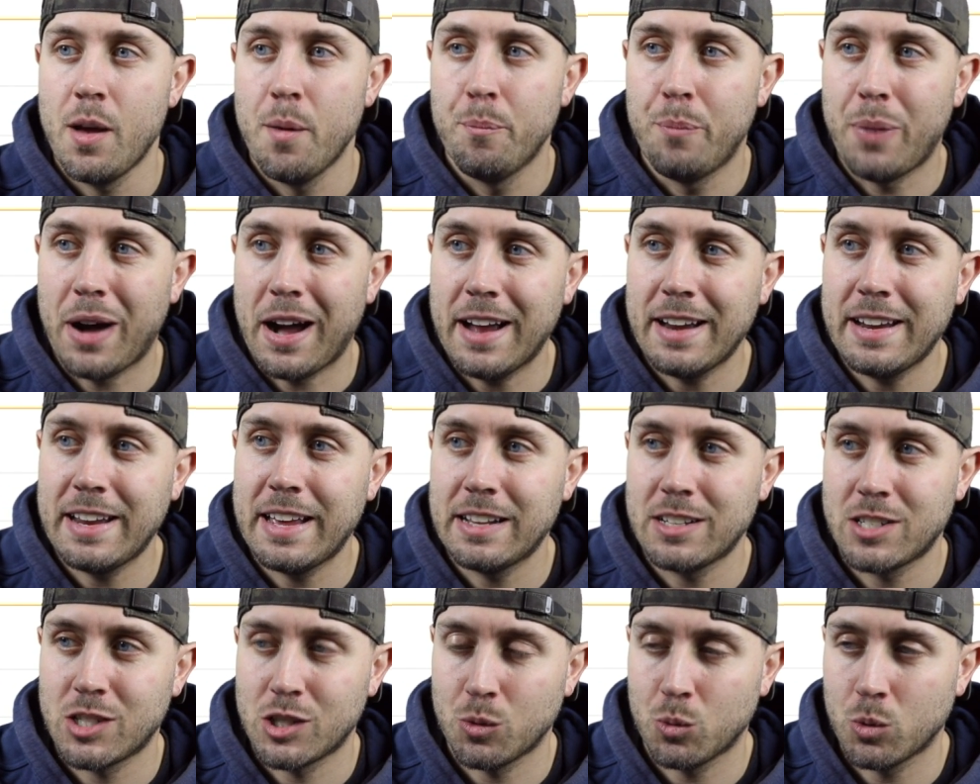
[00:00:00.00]

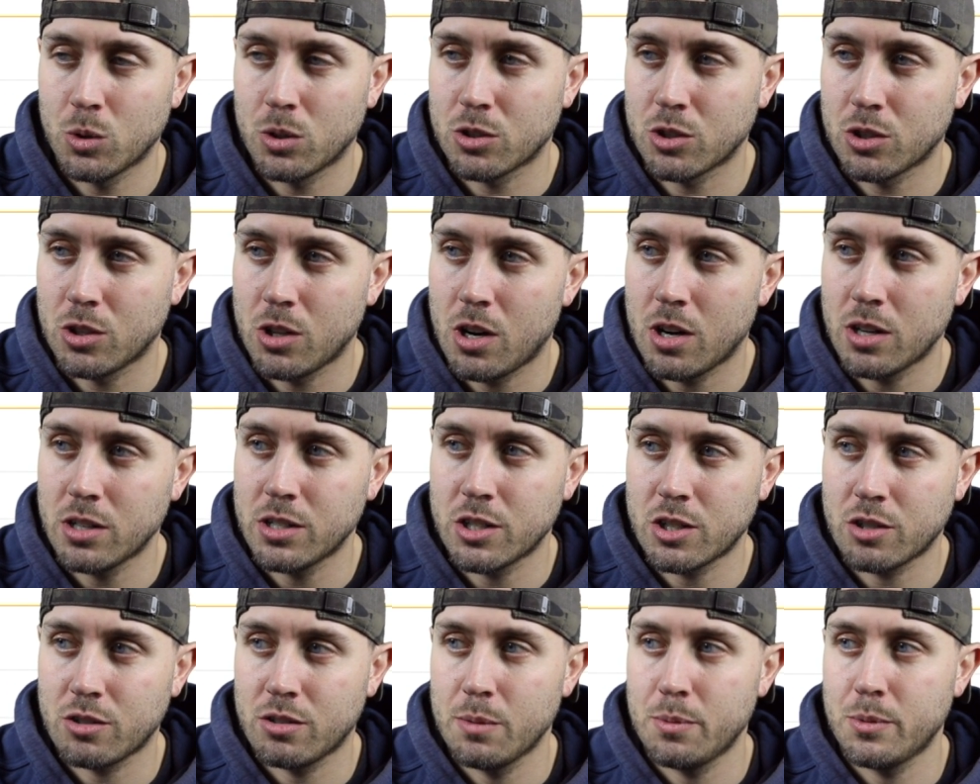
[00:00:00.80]
Binance, the world's
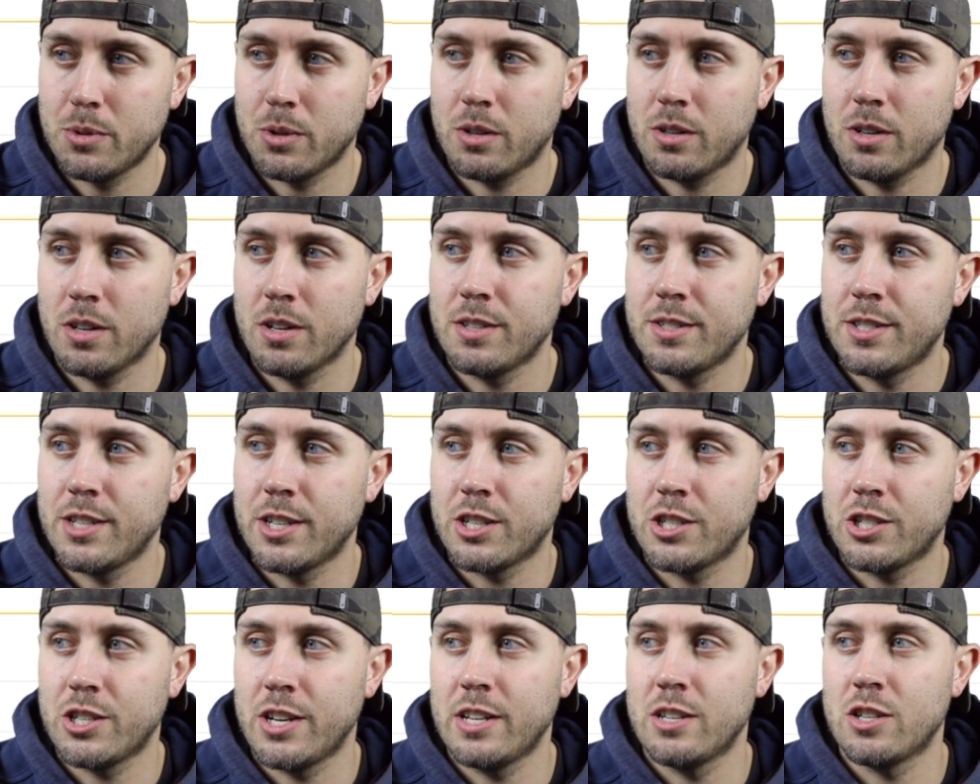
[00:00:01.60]
largest cryptocurrency
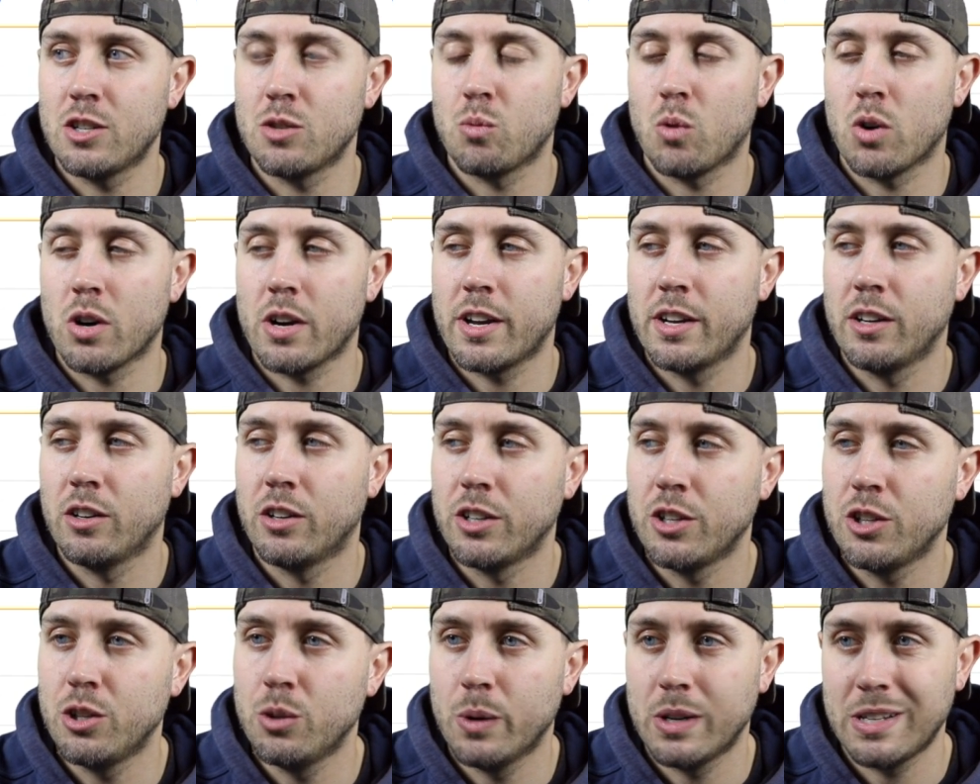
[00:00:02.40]
exchange, is working on
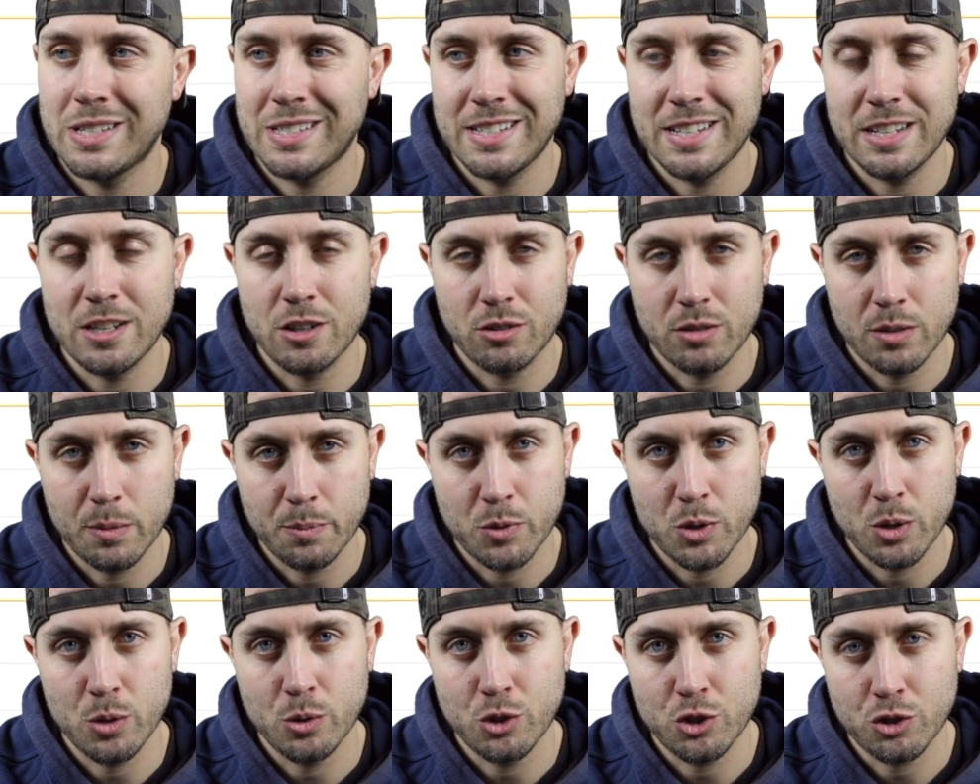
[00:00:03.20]
a USD to
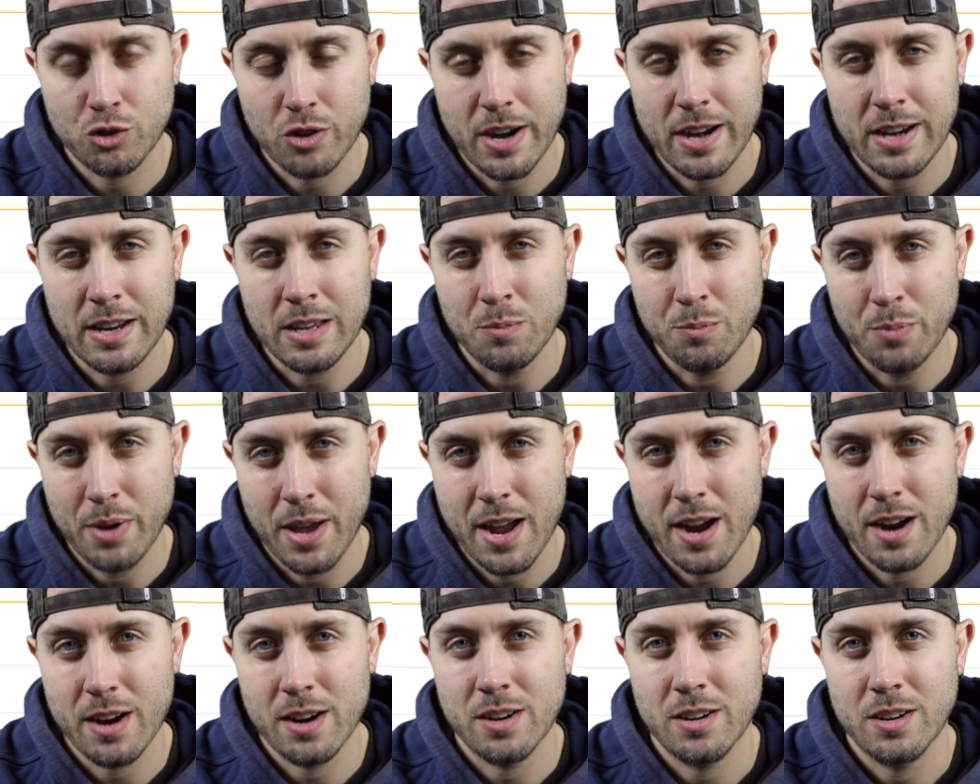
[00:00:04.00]
crypto trading
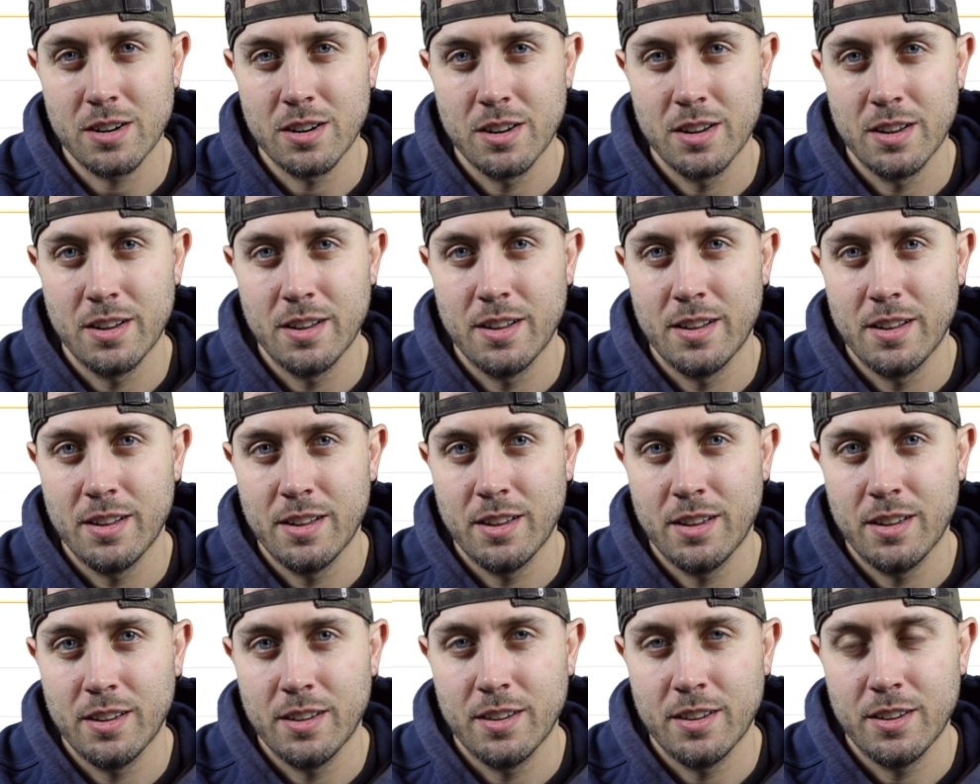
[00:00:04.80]
pair.
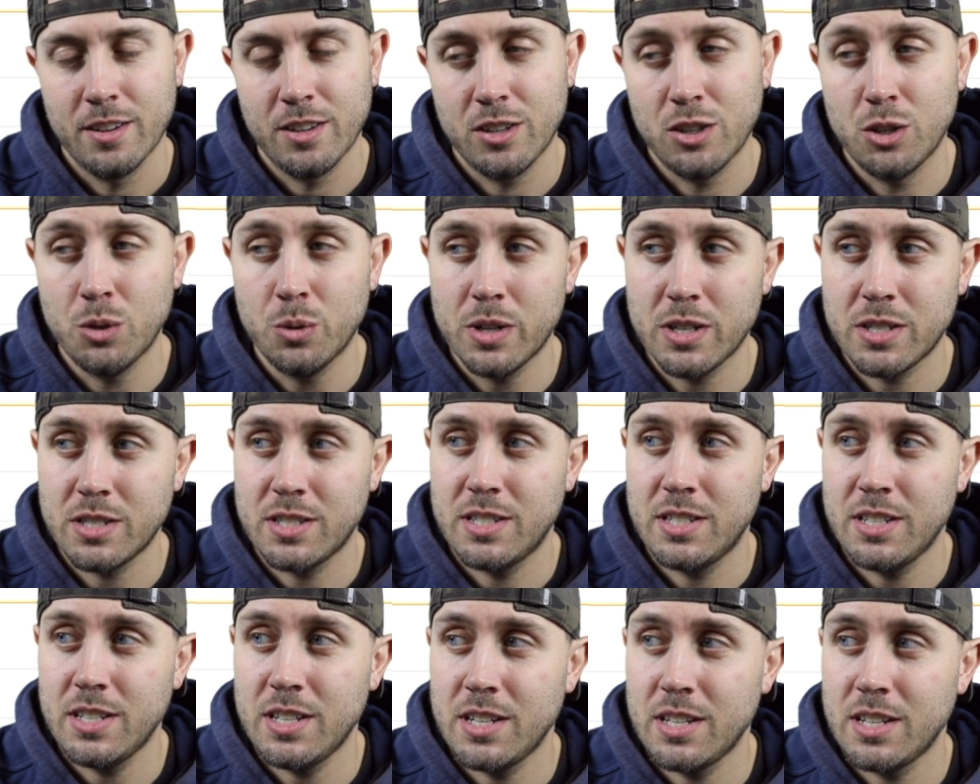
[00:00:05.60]

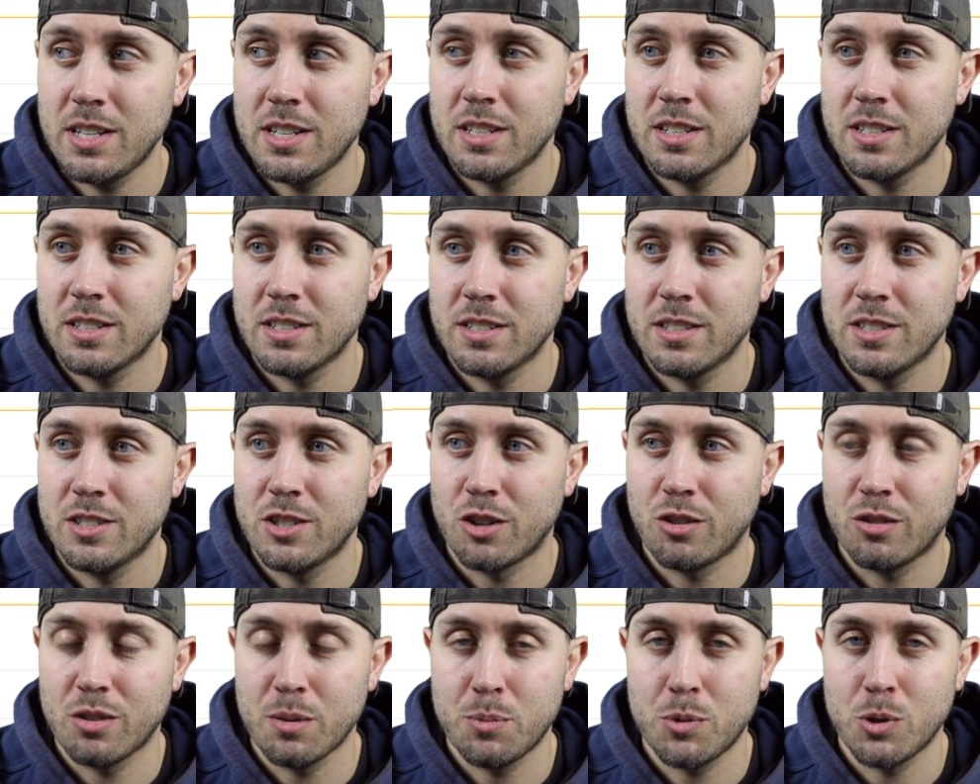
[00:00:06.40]
USD to
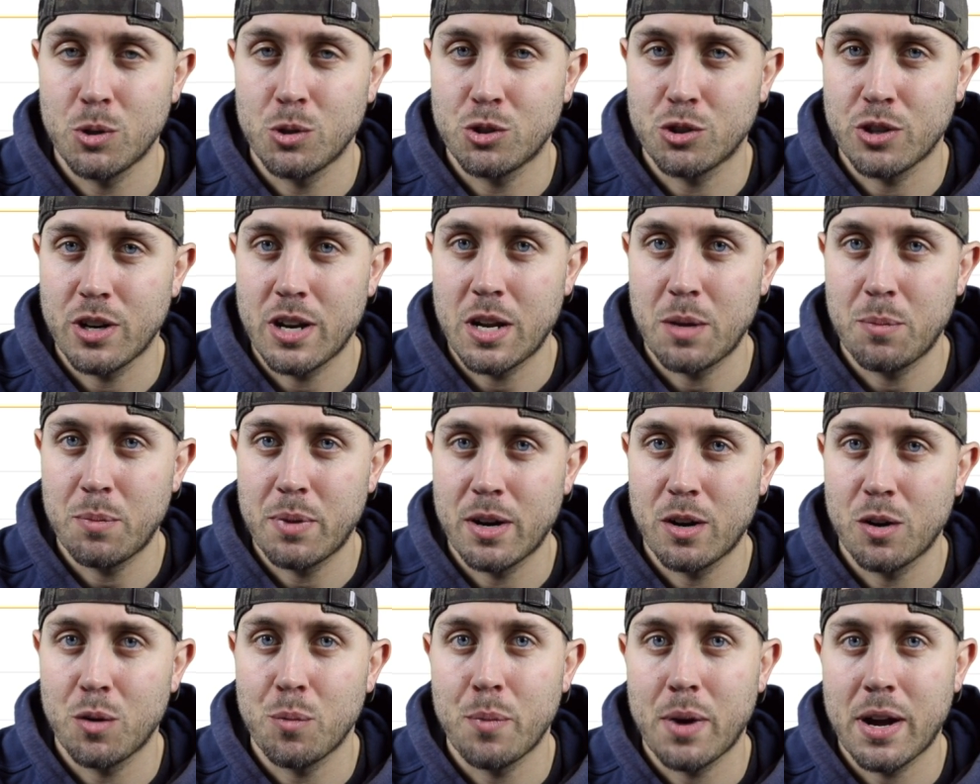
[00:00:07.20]
crypto trading
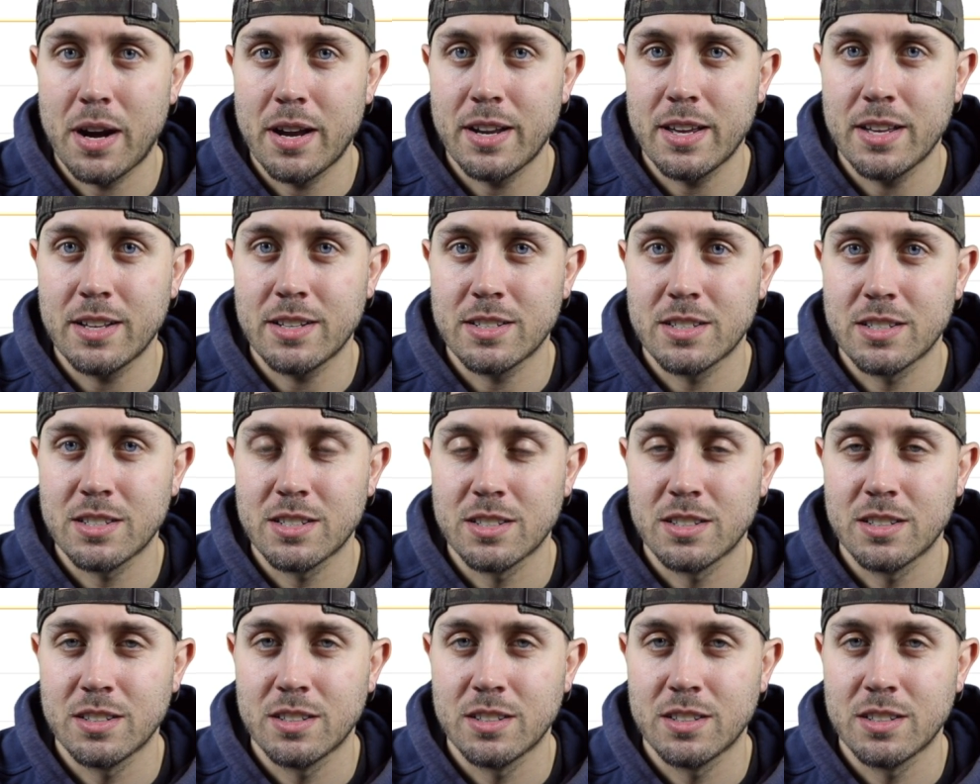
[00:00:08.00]
pair on Binance.